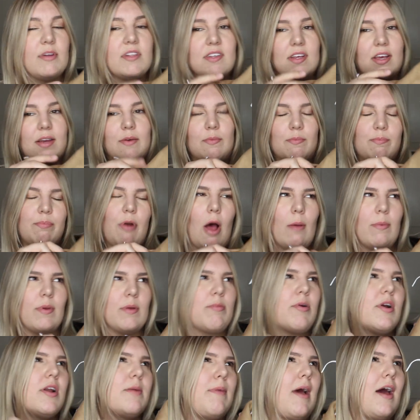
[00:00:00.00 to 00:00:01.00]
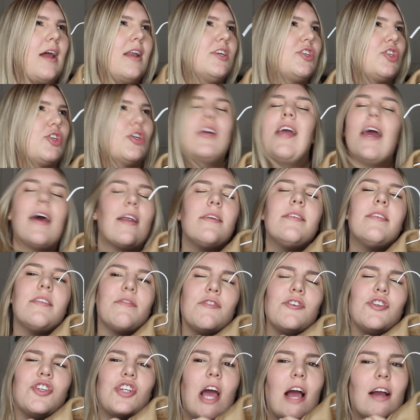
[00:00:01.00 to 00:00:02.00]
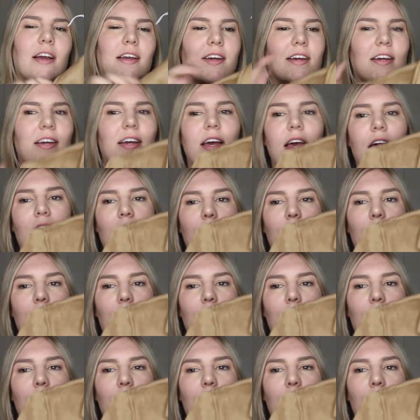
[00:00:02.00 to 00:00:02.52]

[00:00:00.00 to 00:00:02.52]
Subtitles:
It's like probably pretty bad. I should get a different jacket.